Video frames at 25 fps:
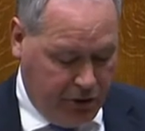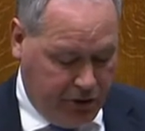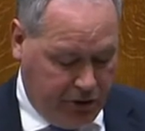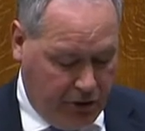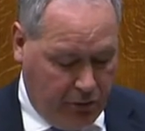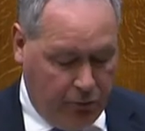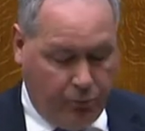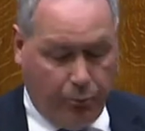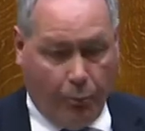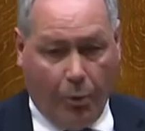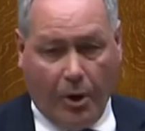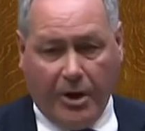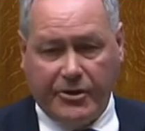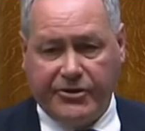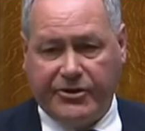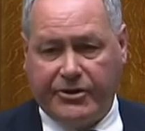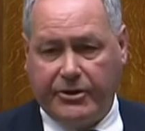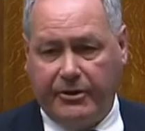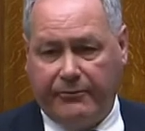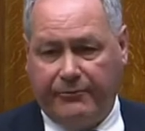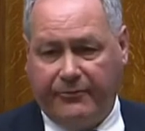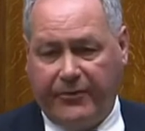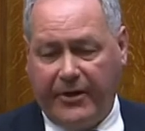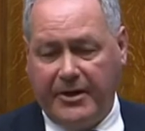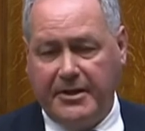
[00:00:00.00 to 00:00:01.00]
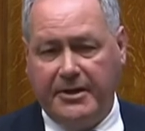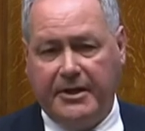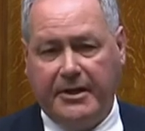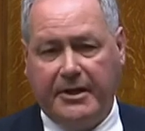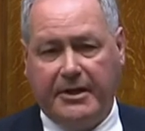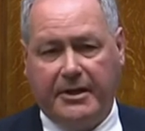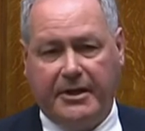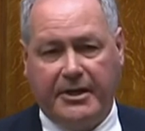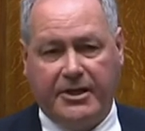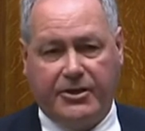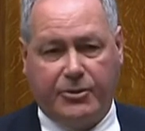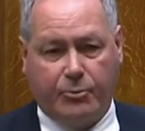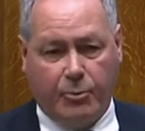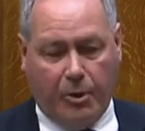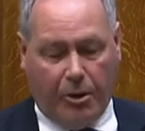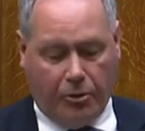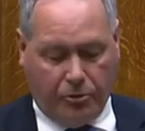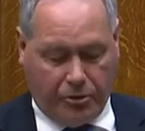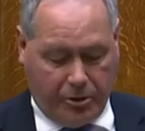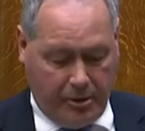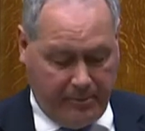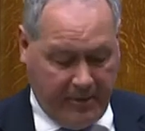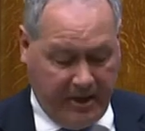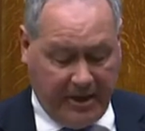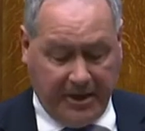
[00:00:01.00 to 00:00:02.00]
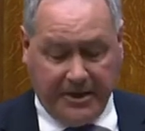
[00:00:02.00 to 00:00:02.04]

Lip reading: So whilst the funding is welcome,